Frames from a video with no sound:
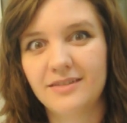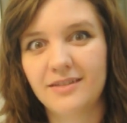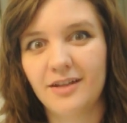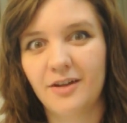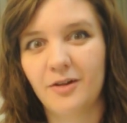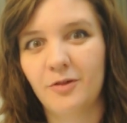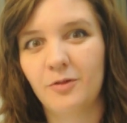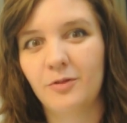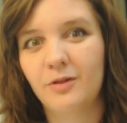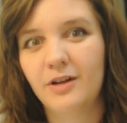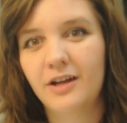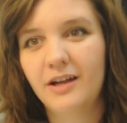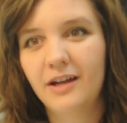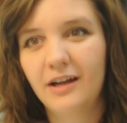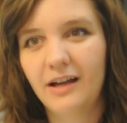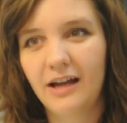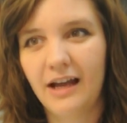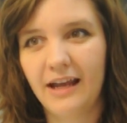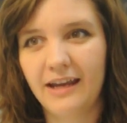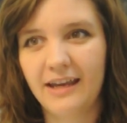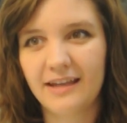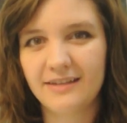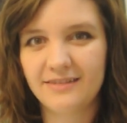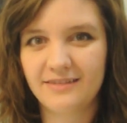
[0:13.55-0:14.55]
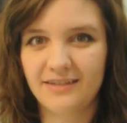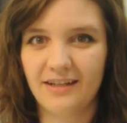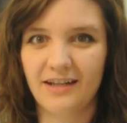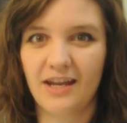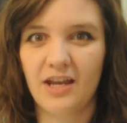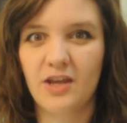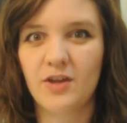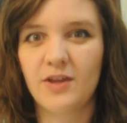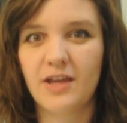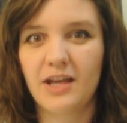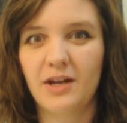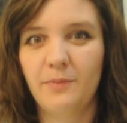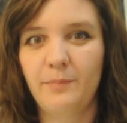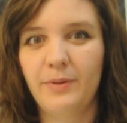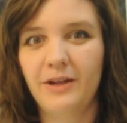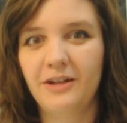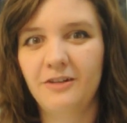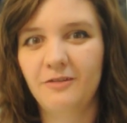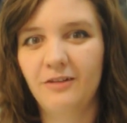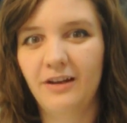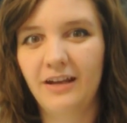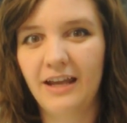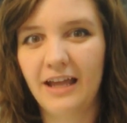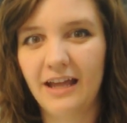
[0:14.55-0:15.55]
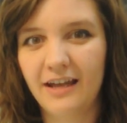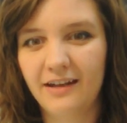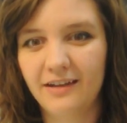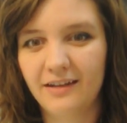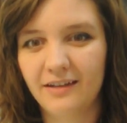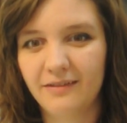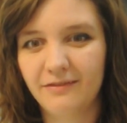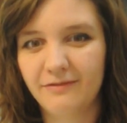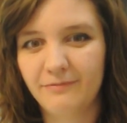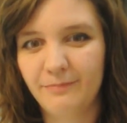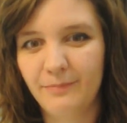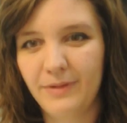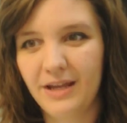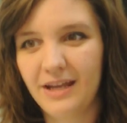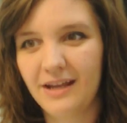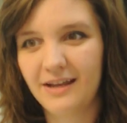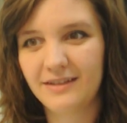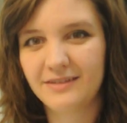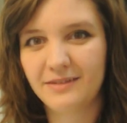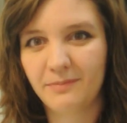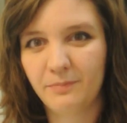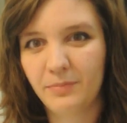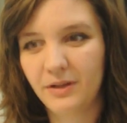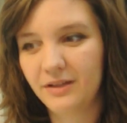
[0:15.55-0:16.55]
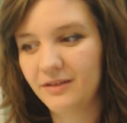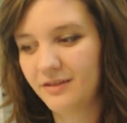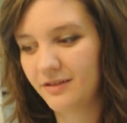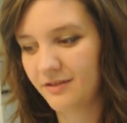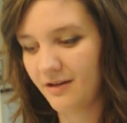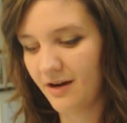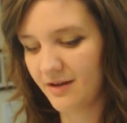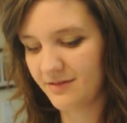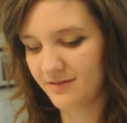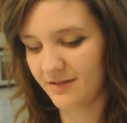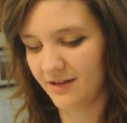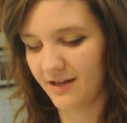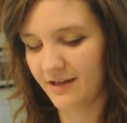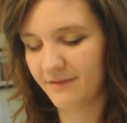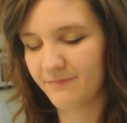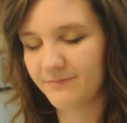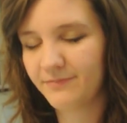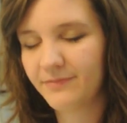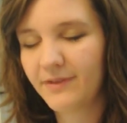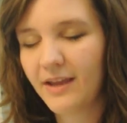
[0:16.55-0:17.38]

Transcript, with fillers: So I guess today you get a pinwin and me as a Pinstrosity.